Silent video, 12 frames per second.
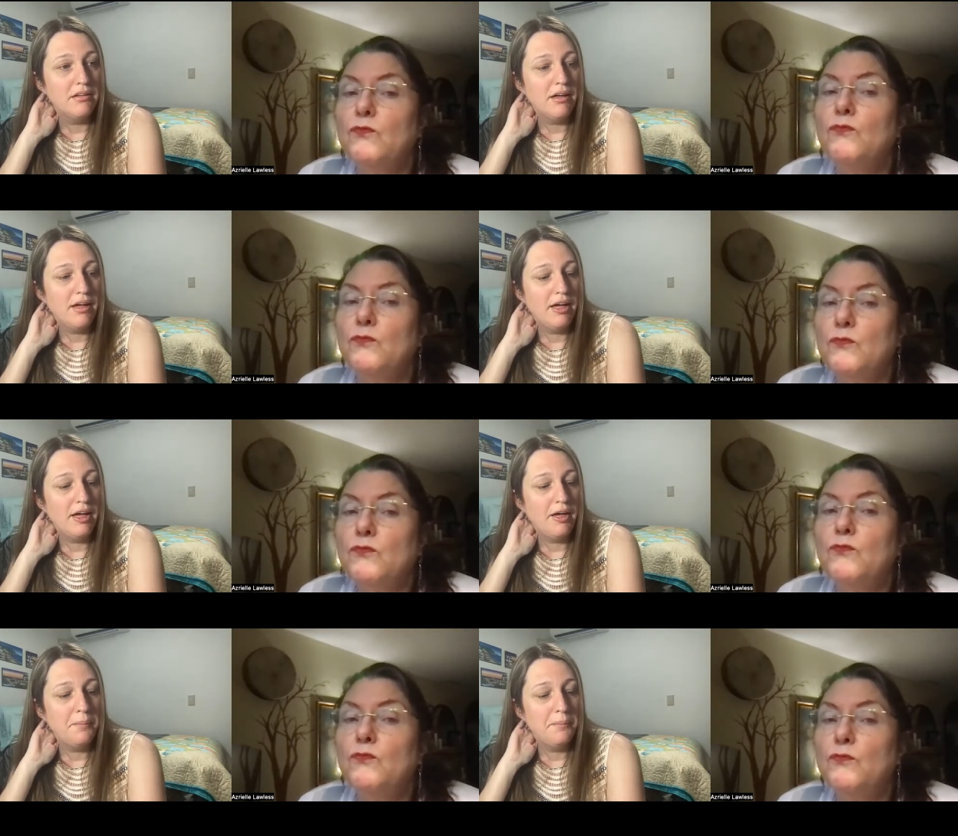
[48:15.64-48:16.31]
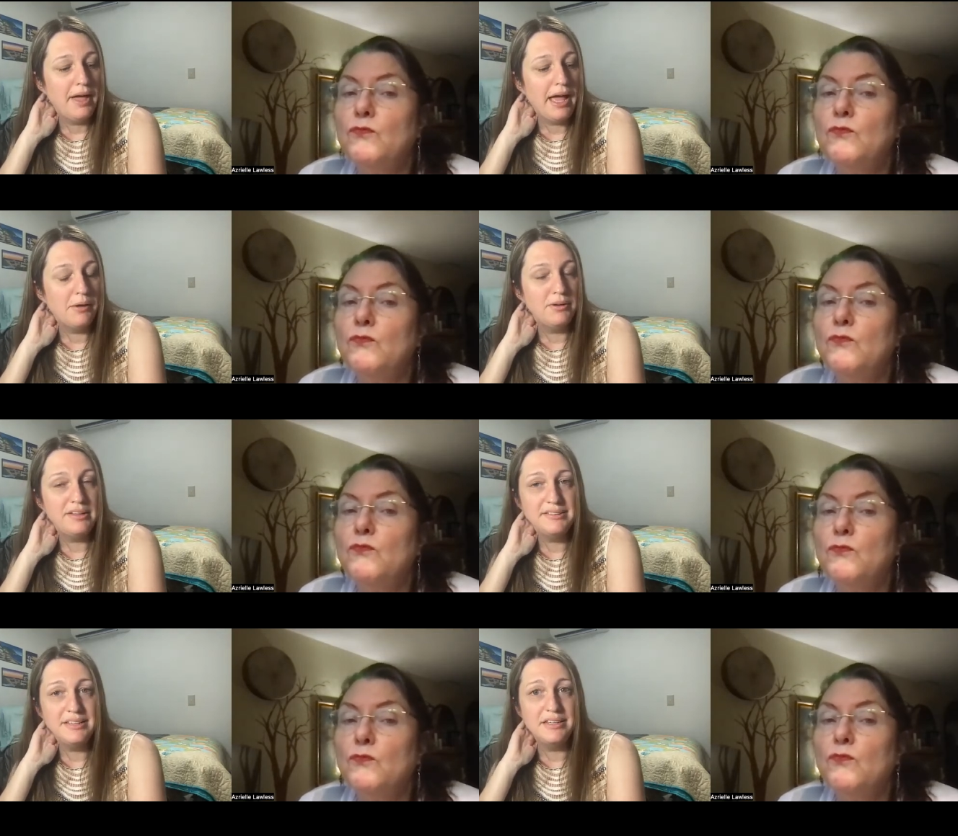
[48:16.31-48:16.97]
Speaker 1: um,
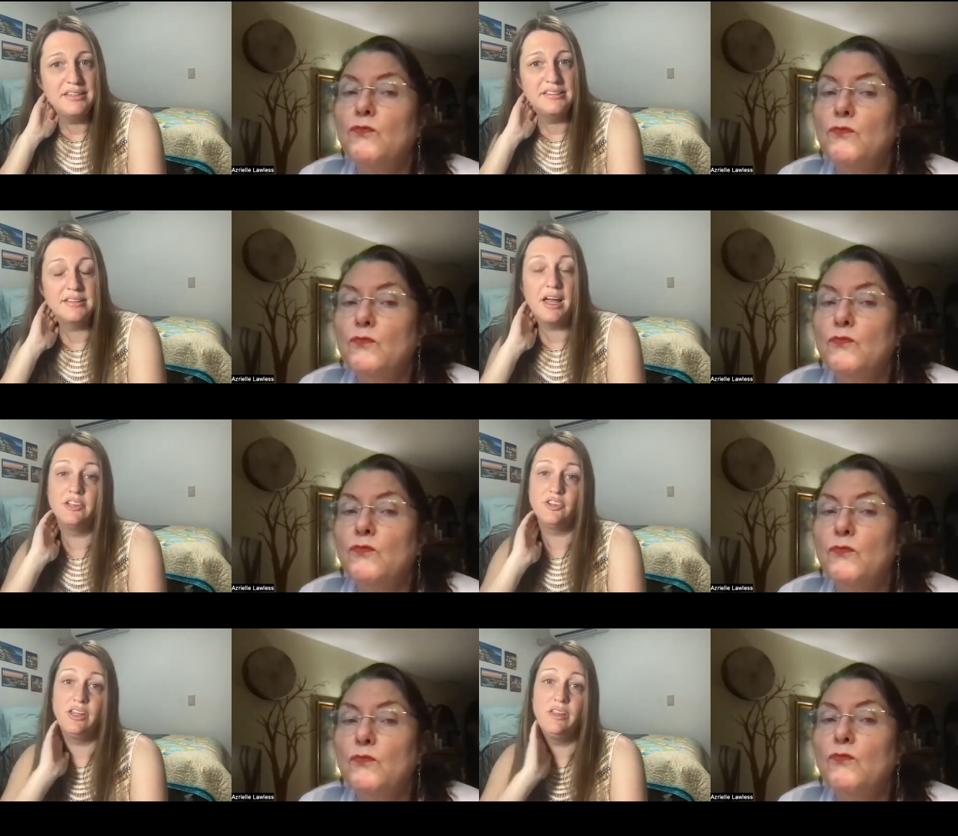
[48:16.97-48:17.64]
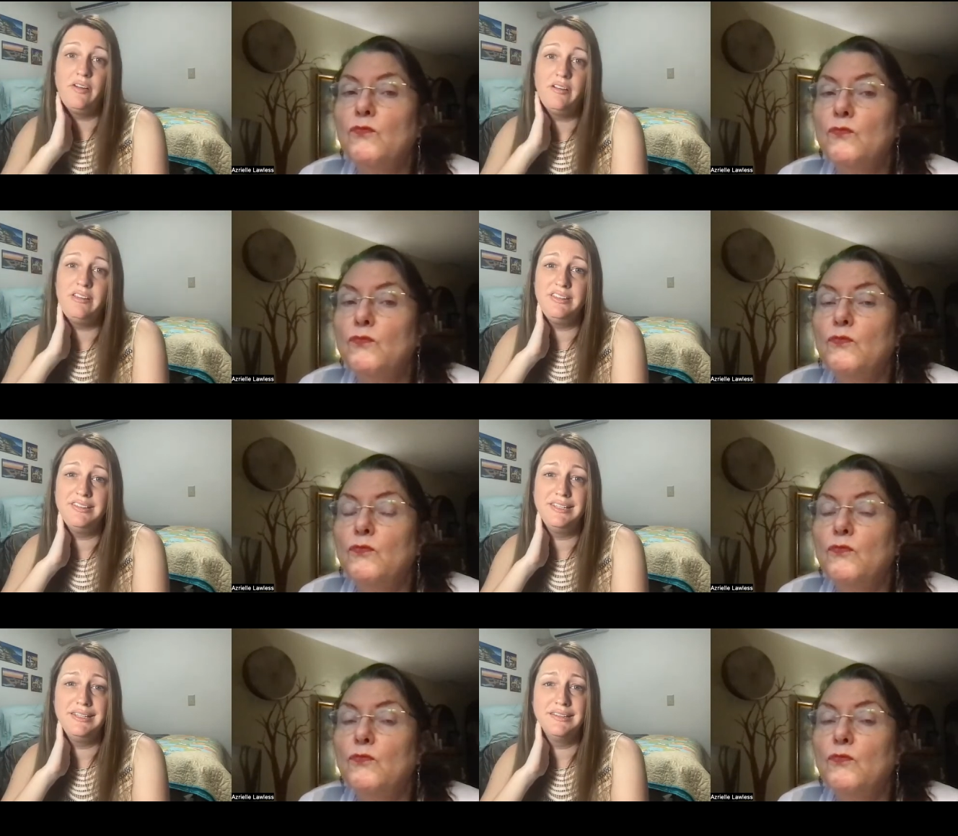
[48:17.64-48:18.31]
how easy it is. Gosh, I love how
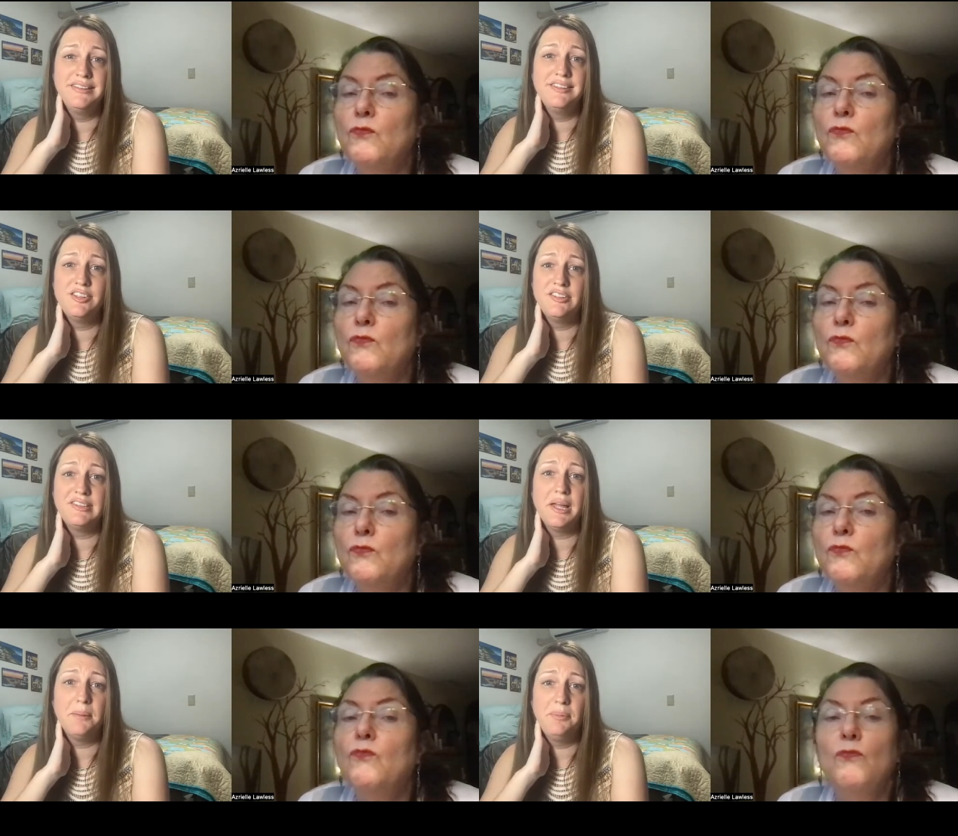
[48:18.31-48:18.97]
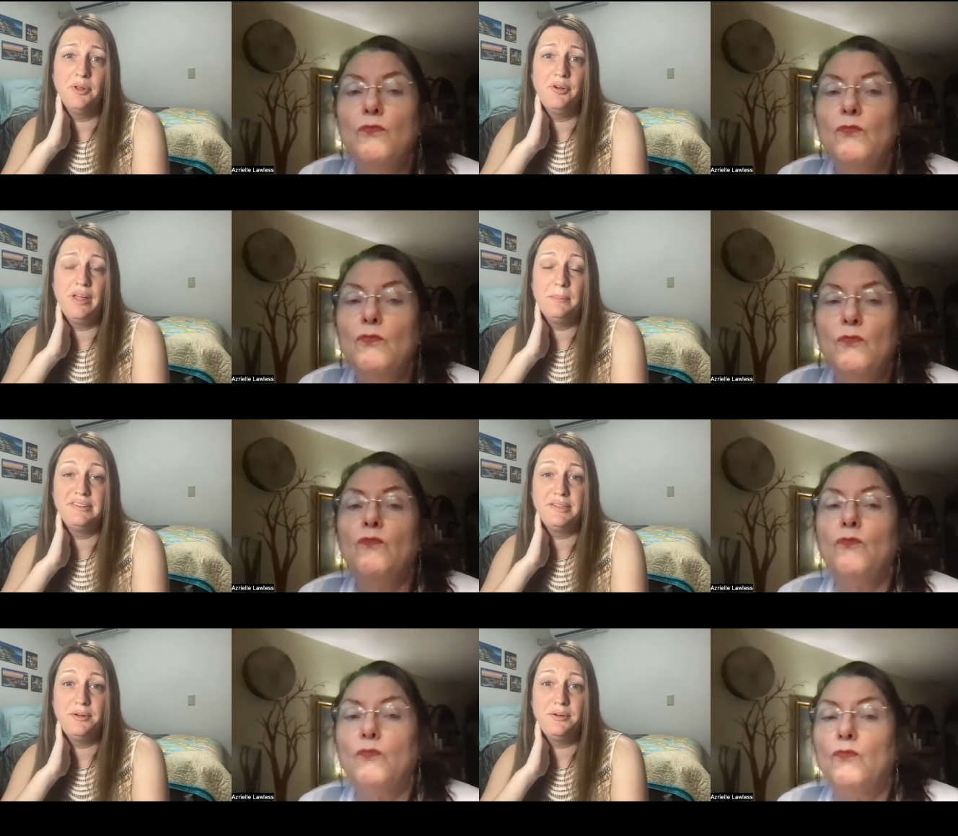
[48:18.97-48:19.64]
easy it is to just upload
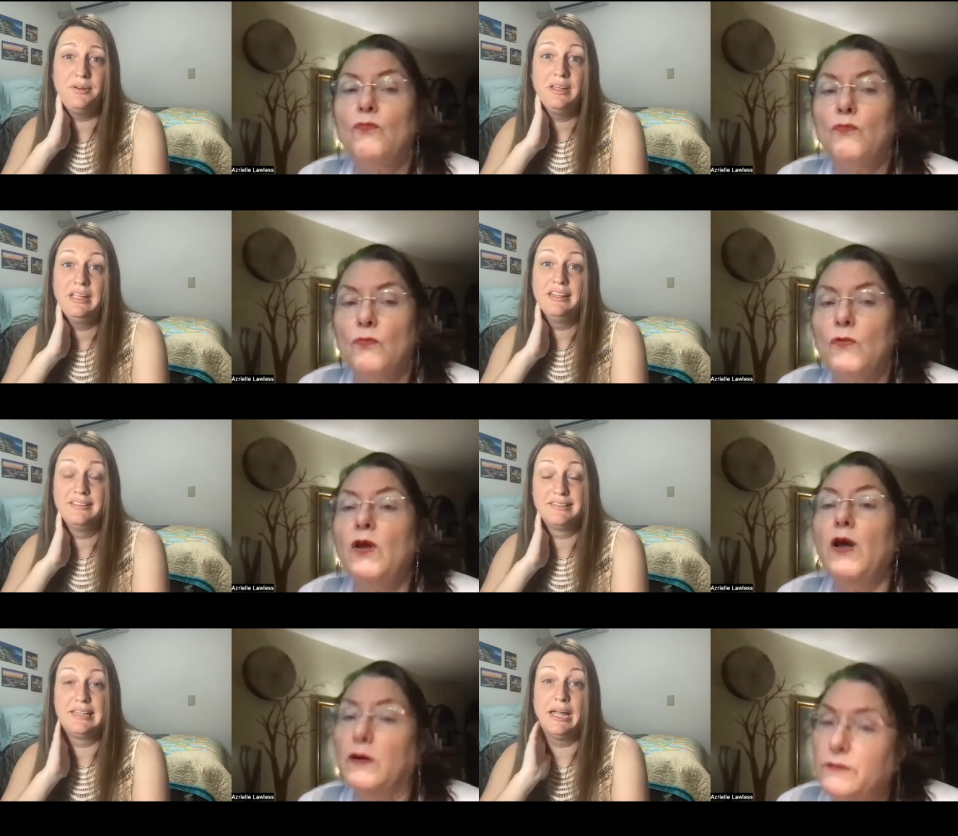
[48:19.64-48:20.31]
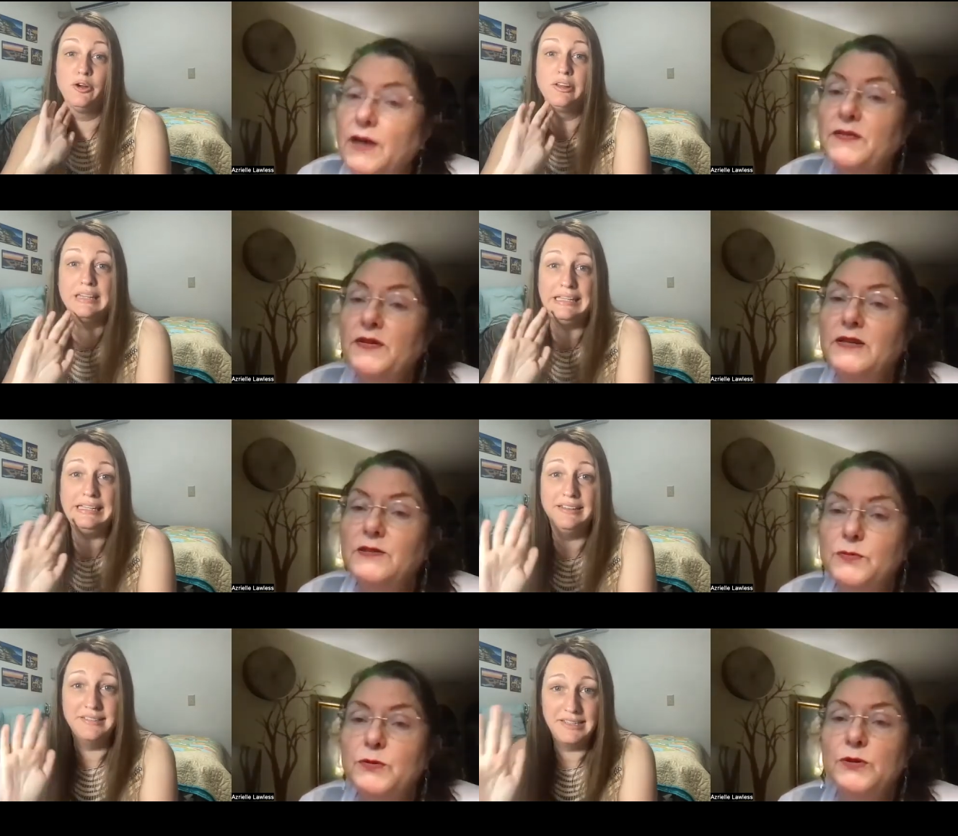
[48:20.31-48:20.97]
episode. Yeah.
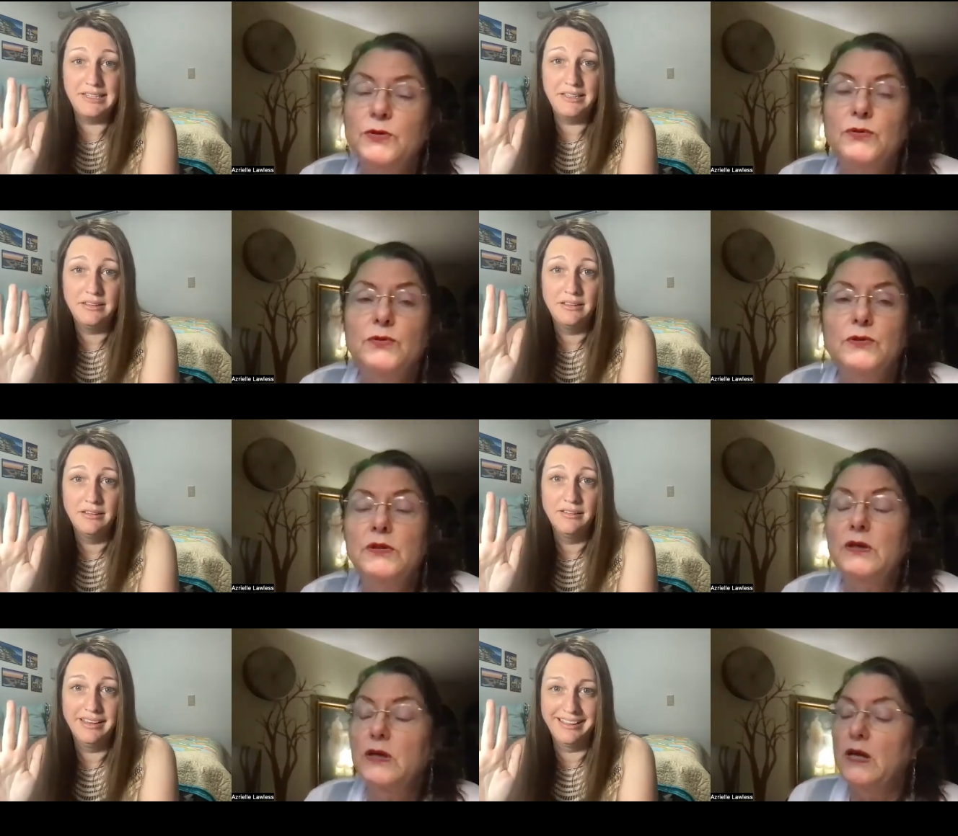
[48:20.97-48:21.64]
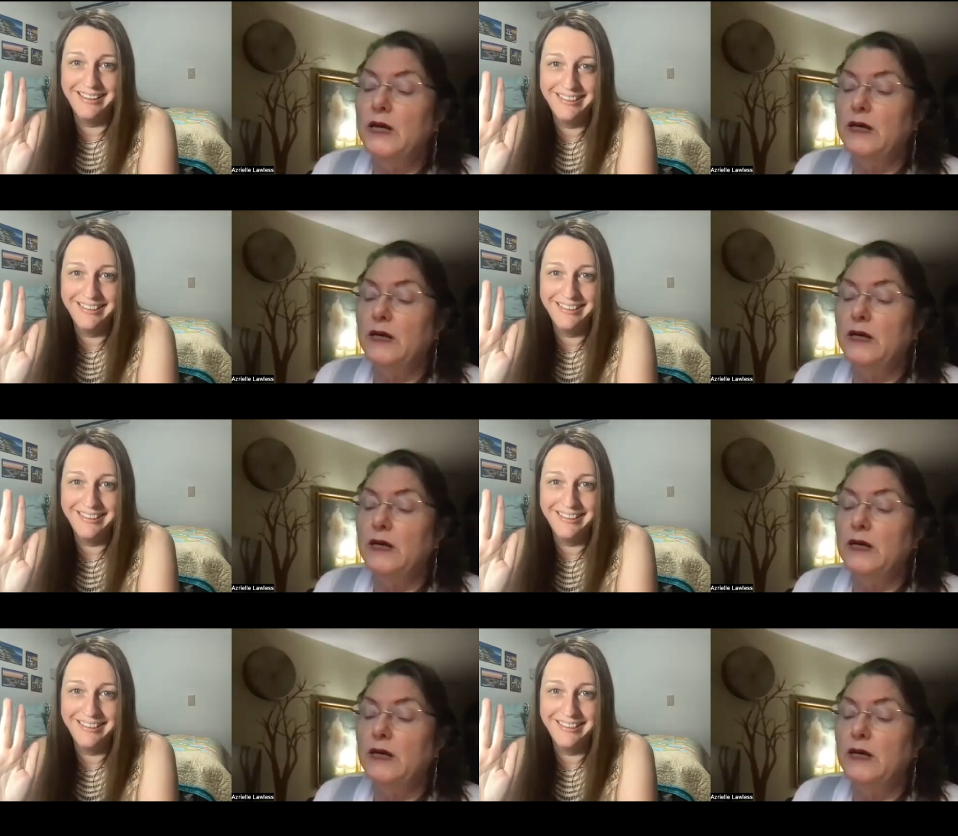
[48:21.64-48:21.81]
Scarily easy. Like